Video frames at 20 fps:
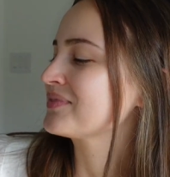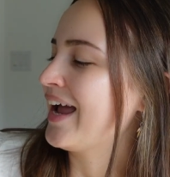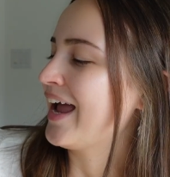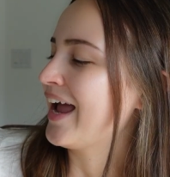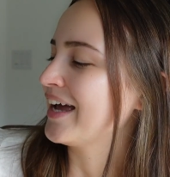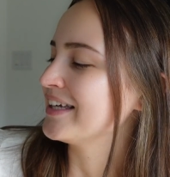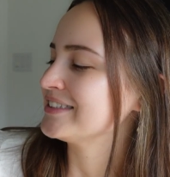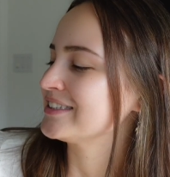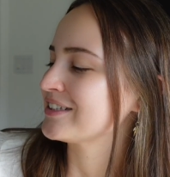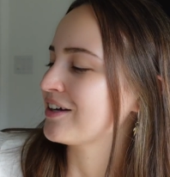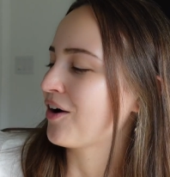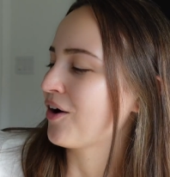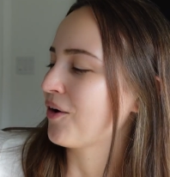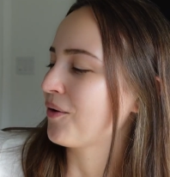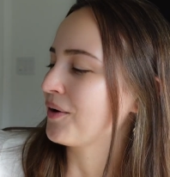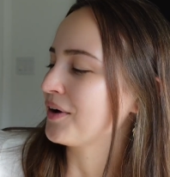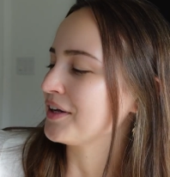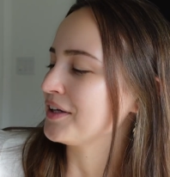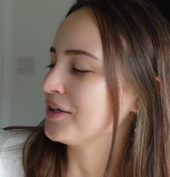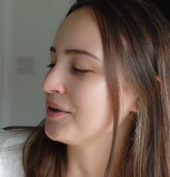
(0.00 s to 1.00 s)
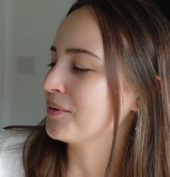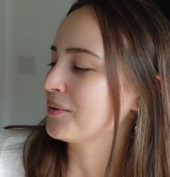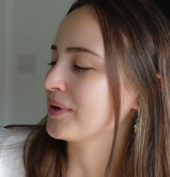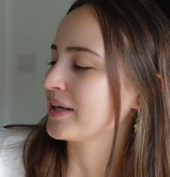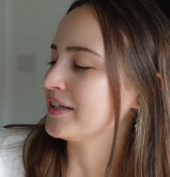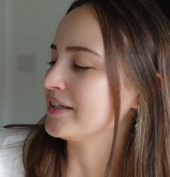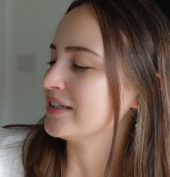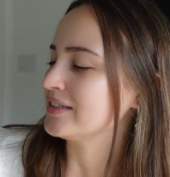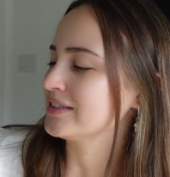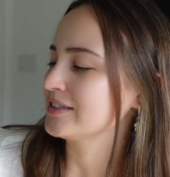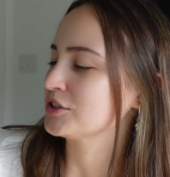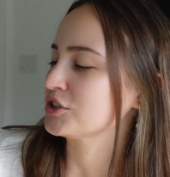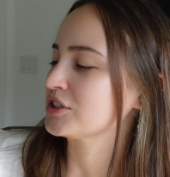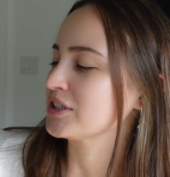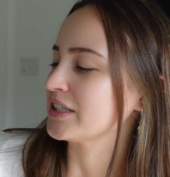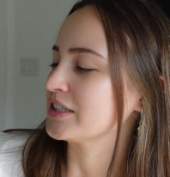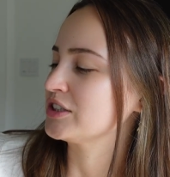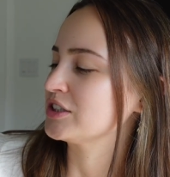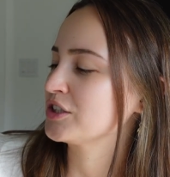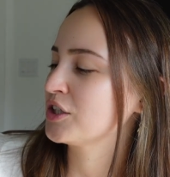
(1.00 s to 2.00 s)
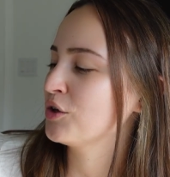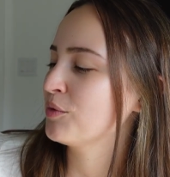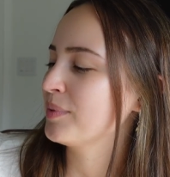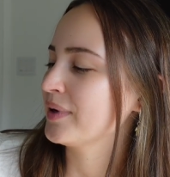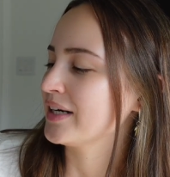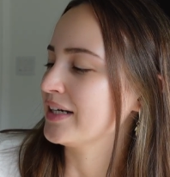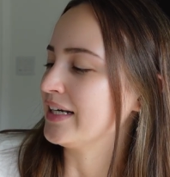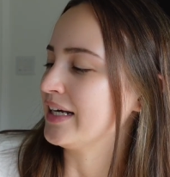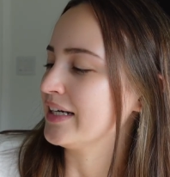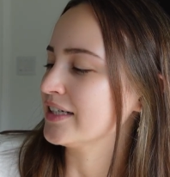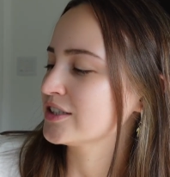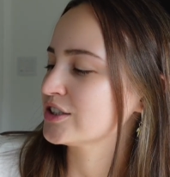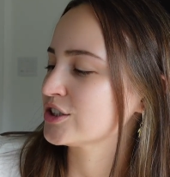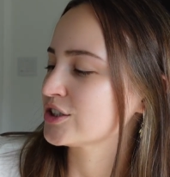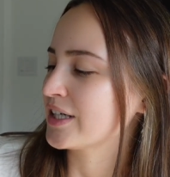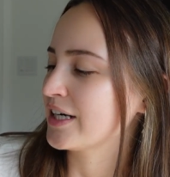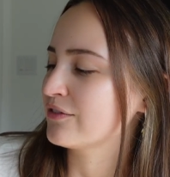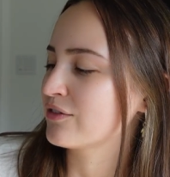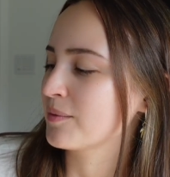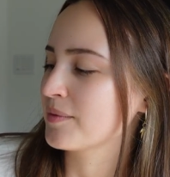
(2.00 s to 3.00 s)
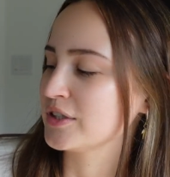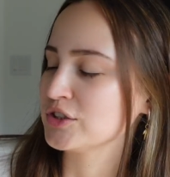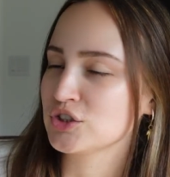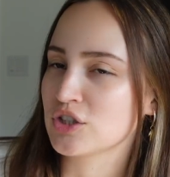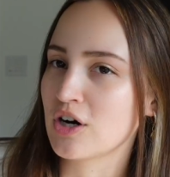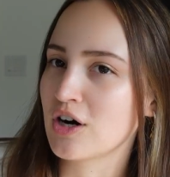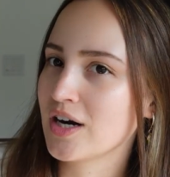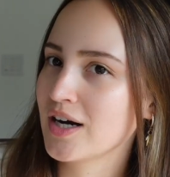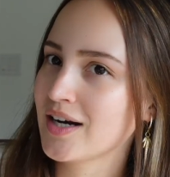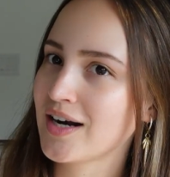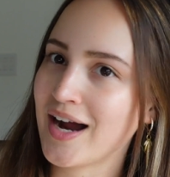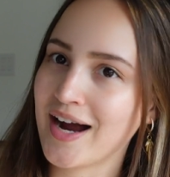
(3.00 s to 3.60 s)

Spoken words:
And so you can just like scoop it and eat it straight from the jar.